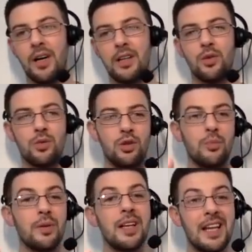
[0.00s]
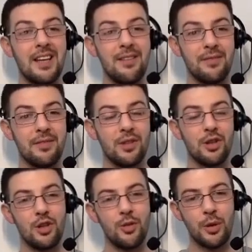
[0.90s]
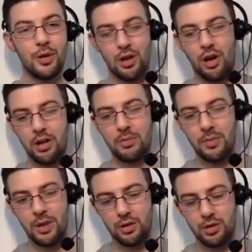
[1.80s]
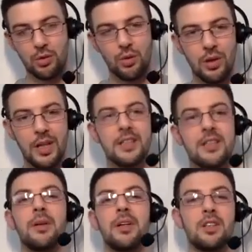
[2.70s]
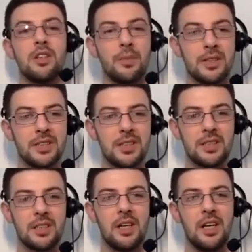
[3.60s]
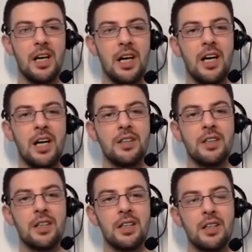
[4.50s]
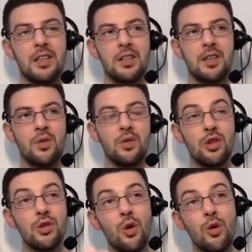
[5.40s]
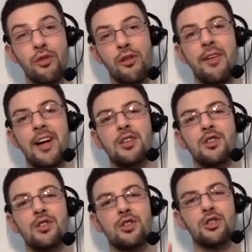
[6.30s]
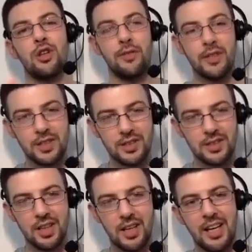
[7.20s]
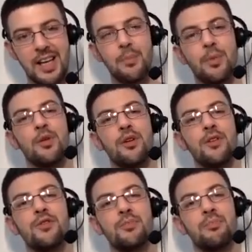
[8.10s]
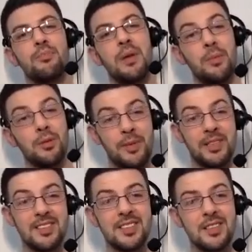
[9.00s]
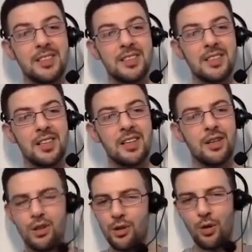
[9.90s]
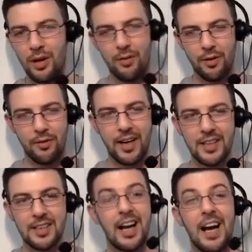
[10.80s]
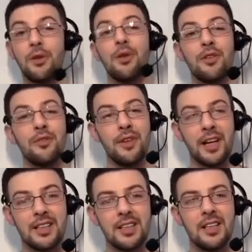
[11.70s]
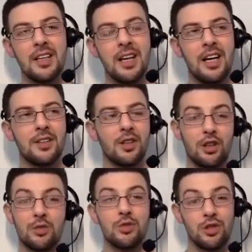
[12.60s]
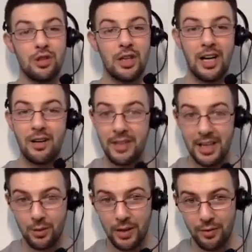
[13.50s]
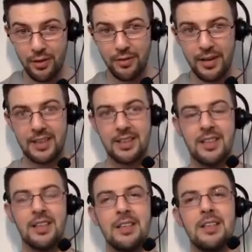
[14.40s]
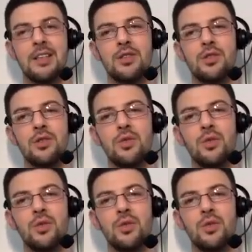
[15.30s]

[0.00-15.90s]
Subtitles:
you believe, you put your heart and soul into building your business, and you know for a fact that your service improves people's businesses. You know that for a fact. I know it for a fact, and the customers that you have, they know that for a fact. So